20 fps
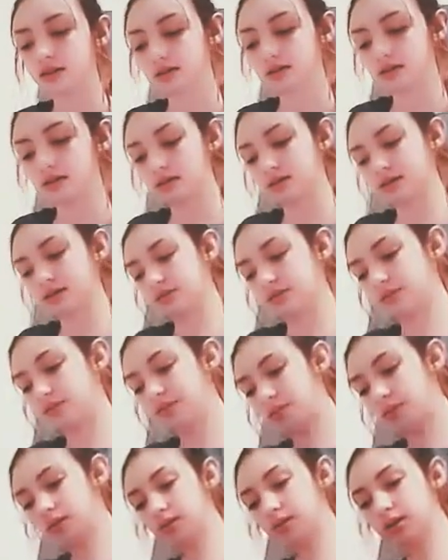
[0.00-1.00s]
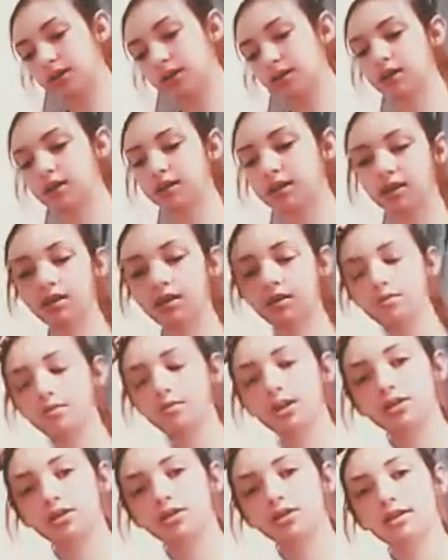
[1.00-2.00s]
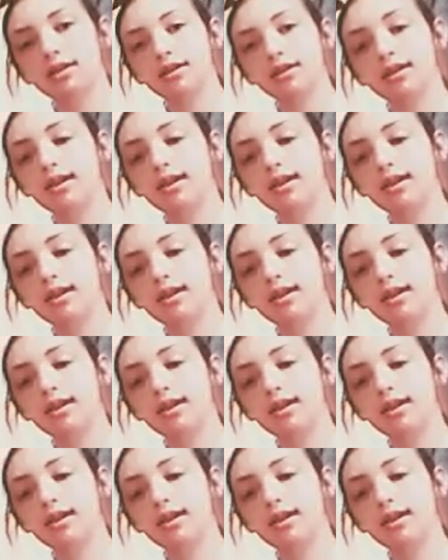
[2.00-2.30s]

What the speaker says: Make sure it stays there, and